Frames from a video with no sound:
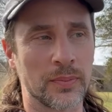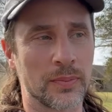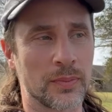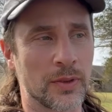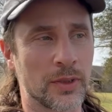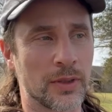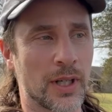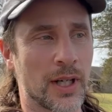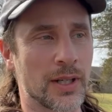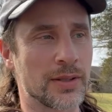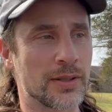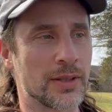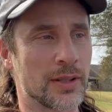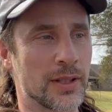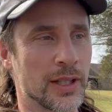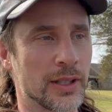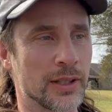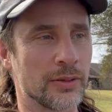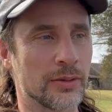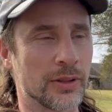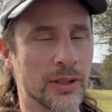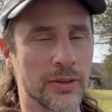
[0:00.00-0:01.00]
crossed the
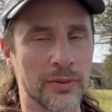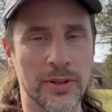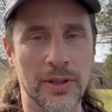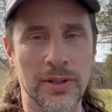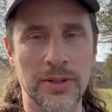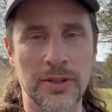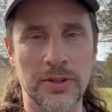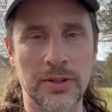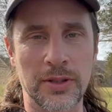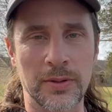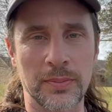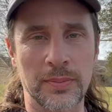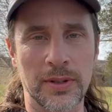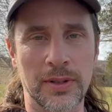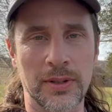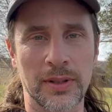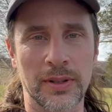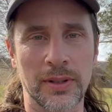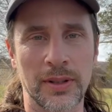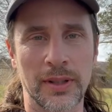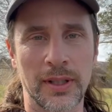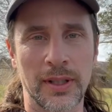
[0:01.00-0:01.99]
Delaware with his
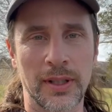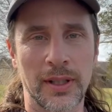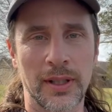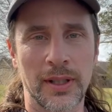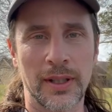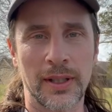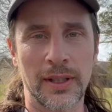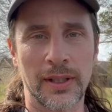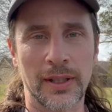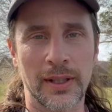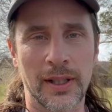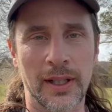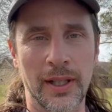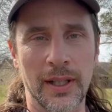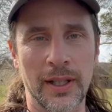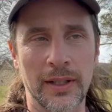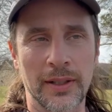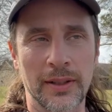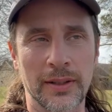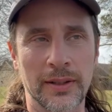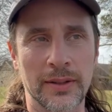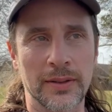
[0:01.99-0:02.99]
troops
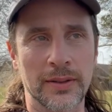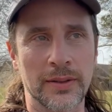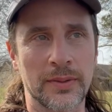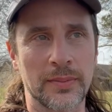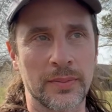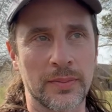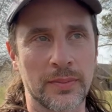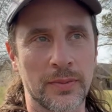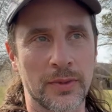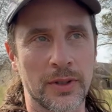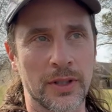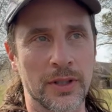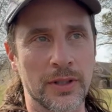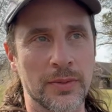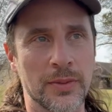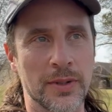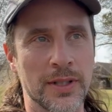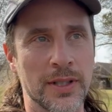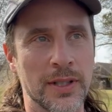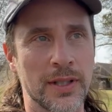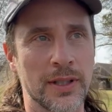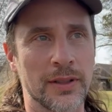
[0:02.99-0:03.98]
on
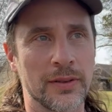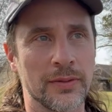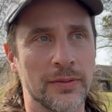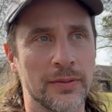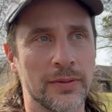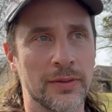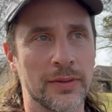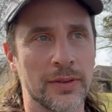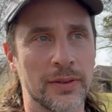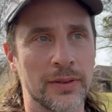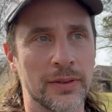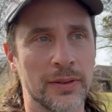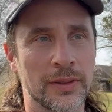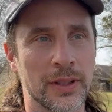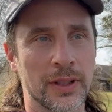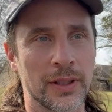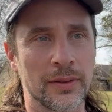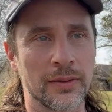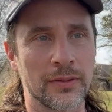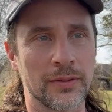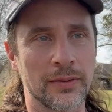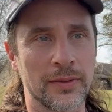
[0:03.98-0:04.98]
Christmas Eve
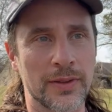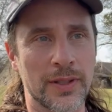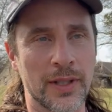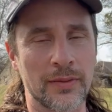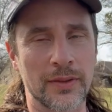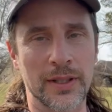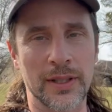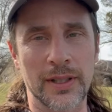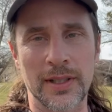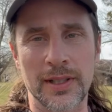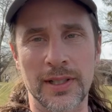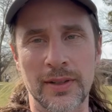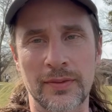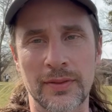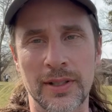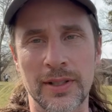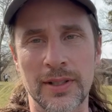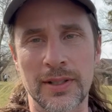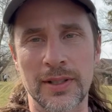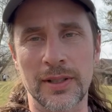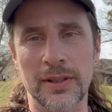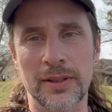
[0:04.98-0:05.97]
of
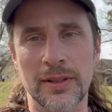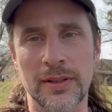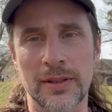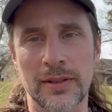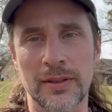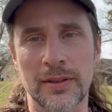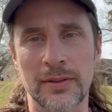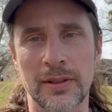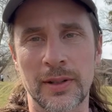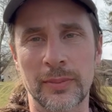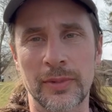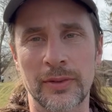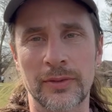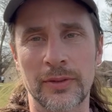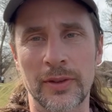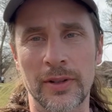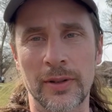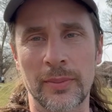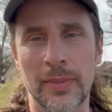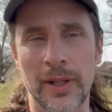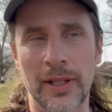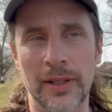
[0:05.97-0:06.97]
1776, right before
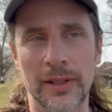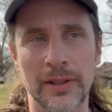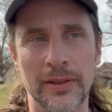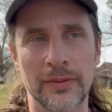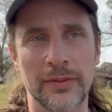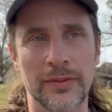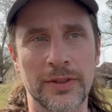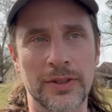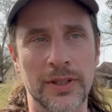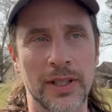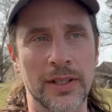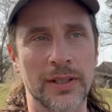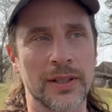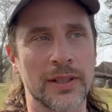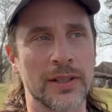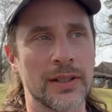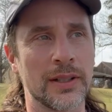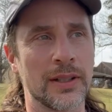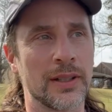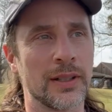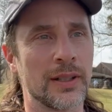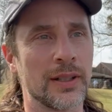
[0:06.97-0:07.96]
the Battle of
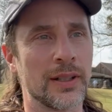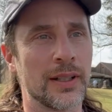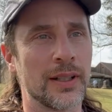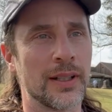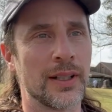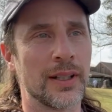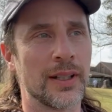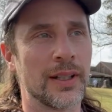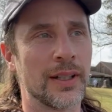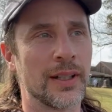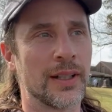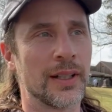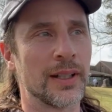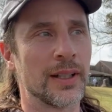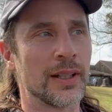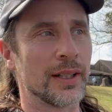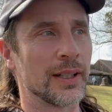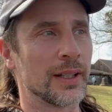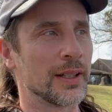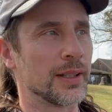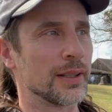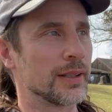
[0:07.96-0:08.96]
Trenton.
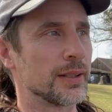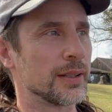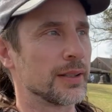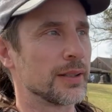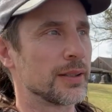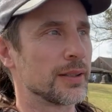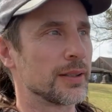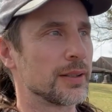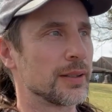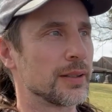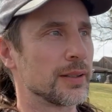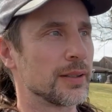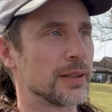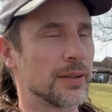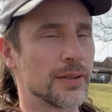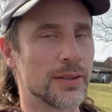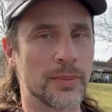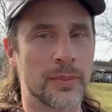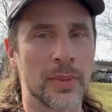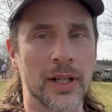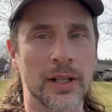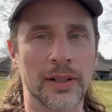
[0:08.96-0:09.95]
And there's
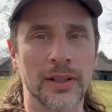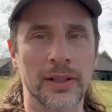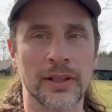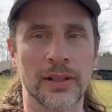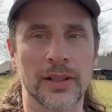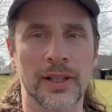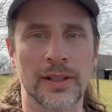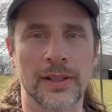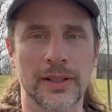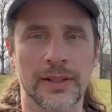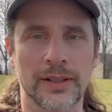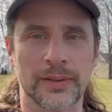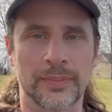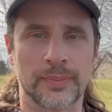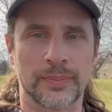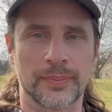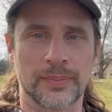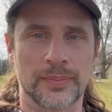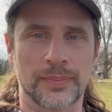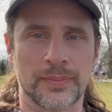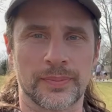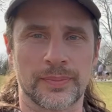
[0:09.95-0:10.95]
a marker on
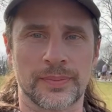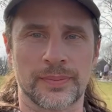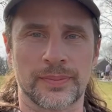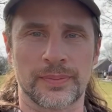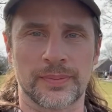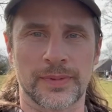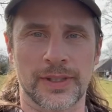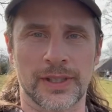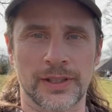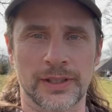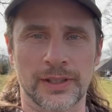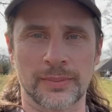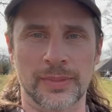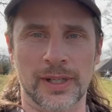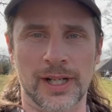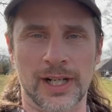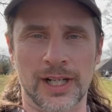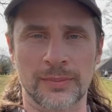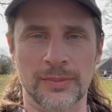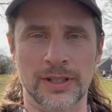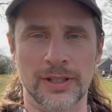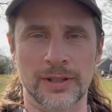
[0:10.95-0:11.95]
the hill
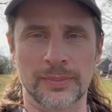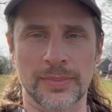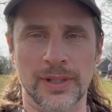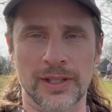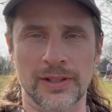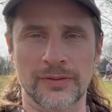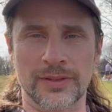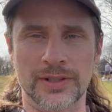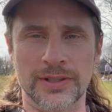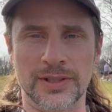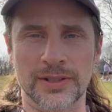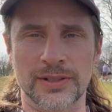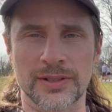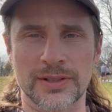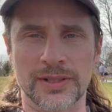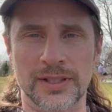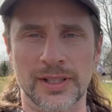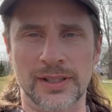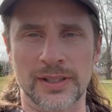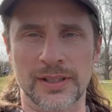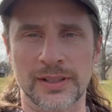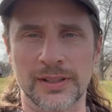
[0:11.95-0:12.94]
behind me up by the visitor
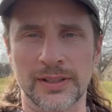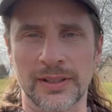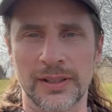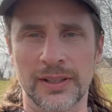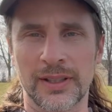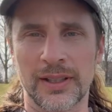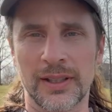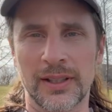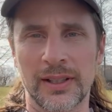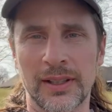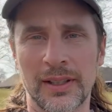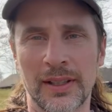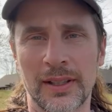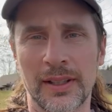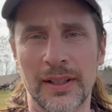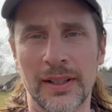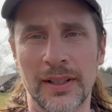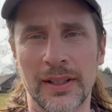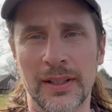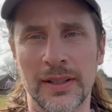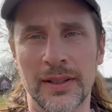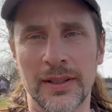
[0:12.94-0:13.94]
center
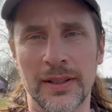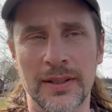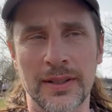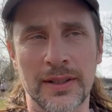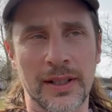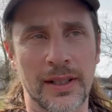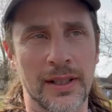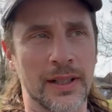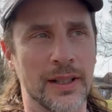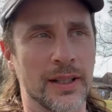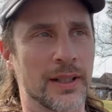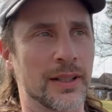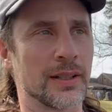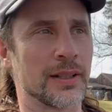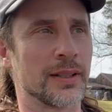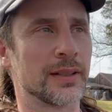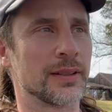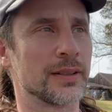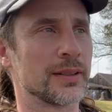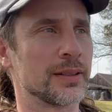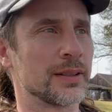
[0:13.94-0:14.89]
saying